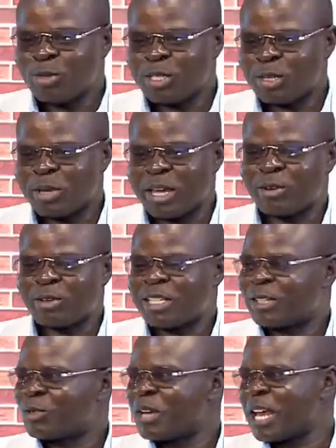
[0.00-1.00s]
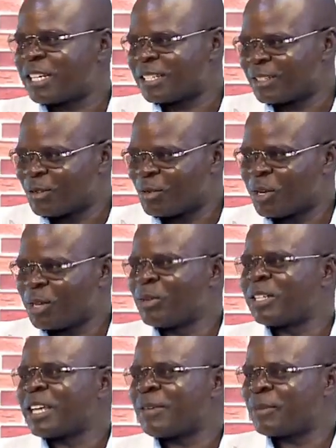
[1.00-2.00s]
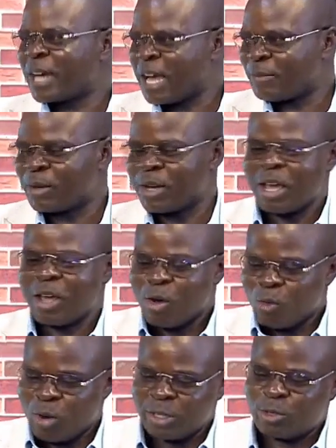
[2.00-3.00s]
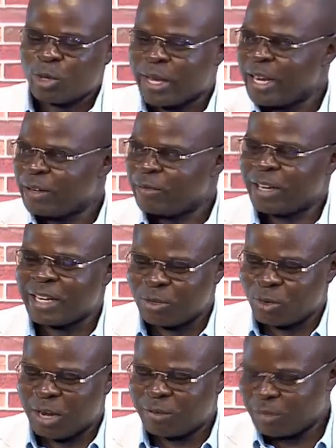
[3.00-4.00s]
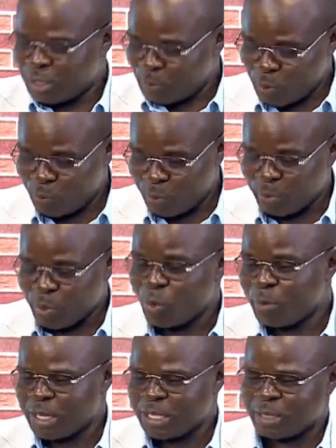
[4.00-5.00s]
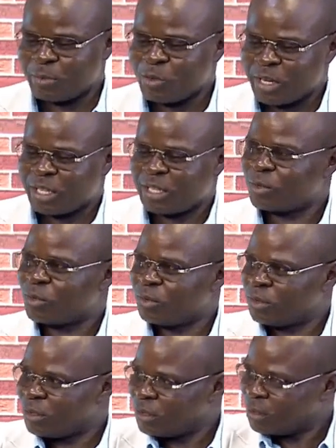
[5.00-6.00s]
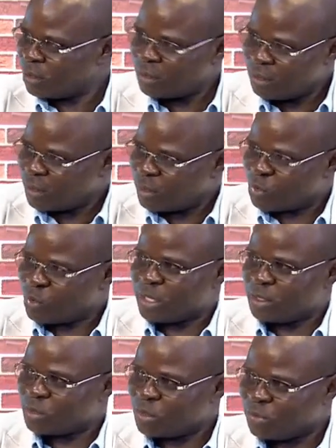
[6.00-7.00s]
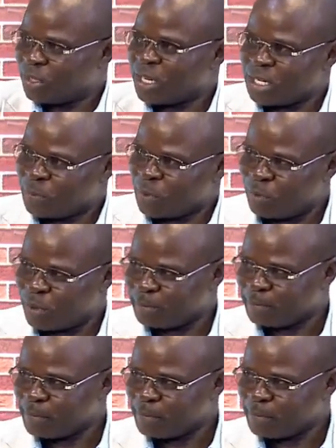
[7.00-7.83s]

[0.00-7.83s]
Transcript: say we are not yet to that? When will time come? Once you identify that we have this problem, we must be working towards solving that problem.